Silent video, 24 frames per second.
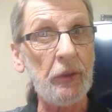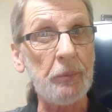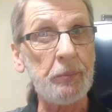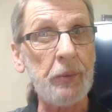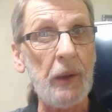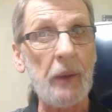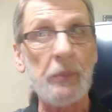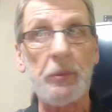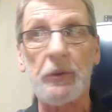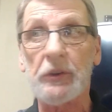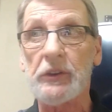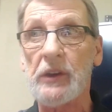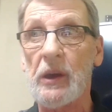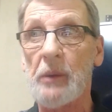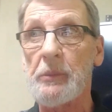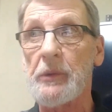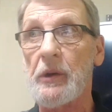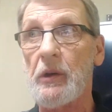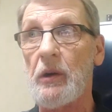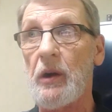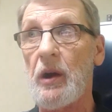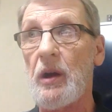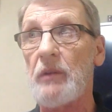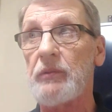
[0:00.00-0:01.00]
of the people come
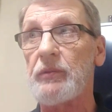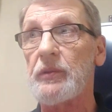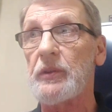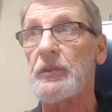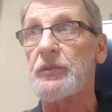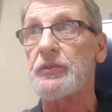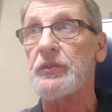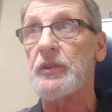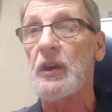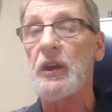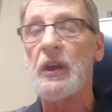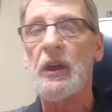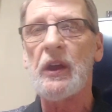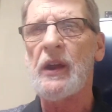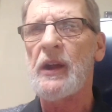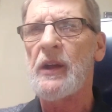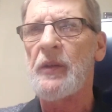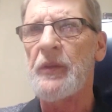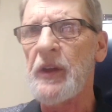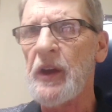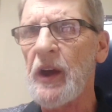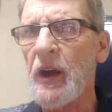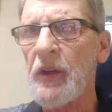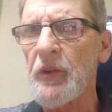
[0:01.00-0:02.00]
in their office.
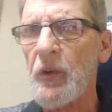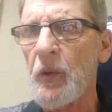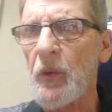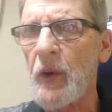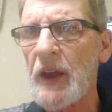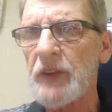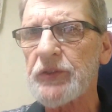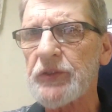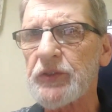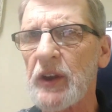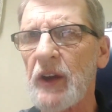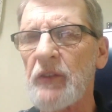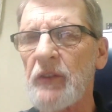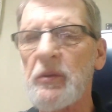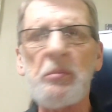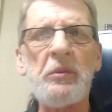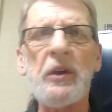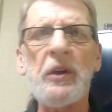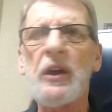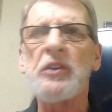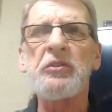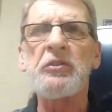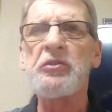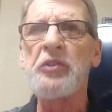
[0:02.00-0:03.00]
The other rest of
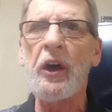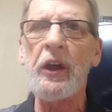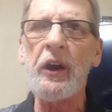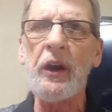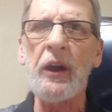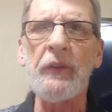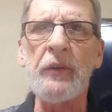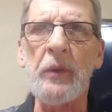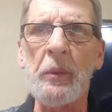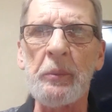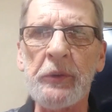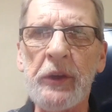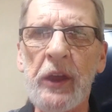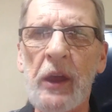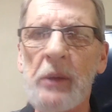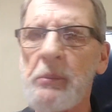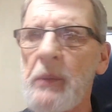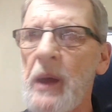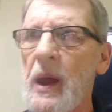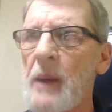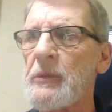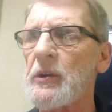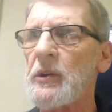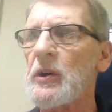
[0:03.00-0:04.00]
them, none of them get
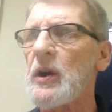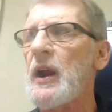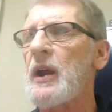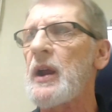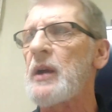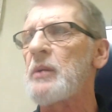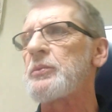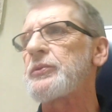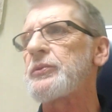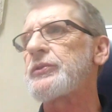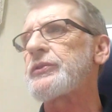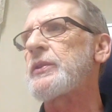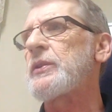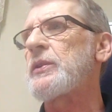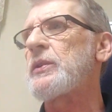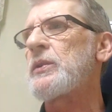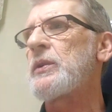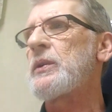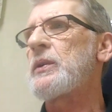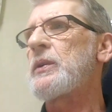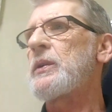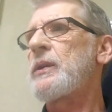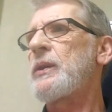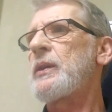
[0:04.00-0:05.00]
mammograms.
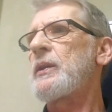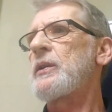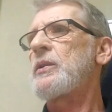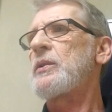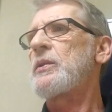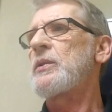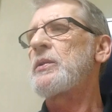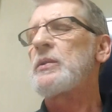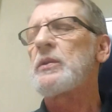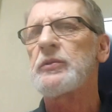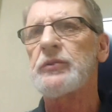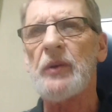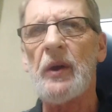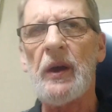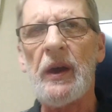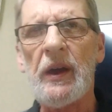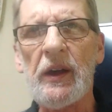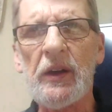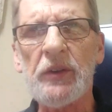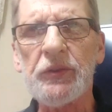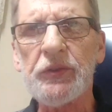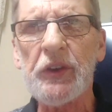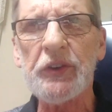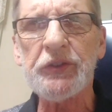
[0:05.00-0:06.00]
So
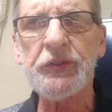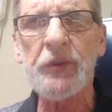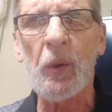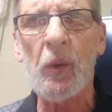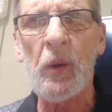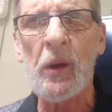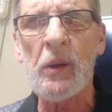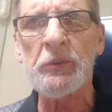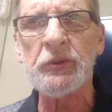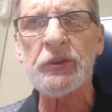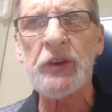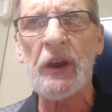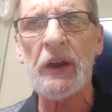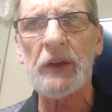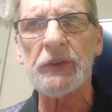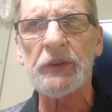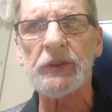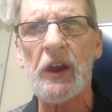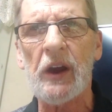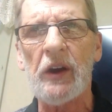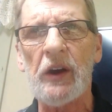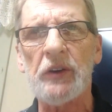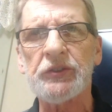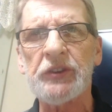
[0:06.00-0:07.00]
how is this a women's
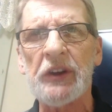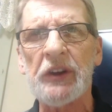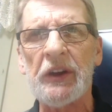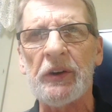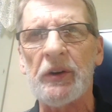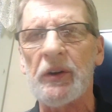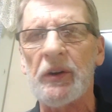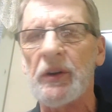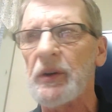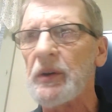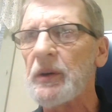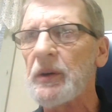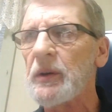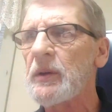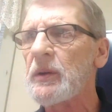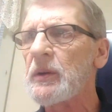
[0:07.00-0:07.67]
health care center?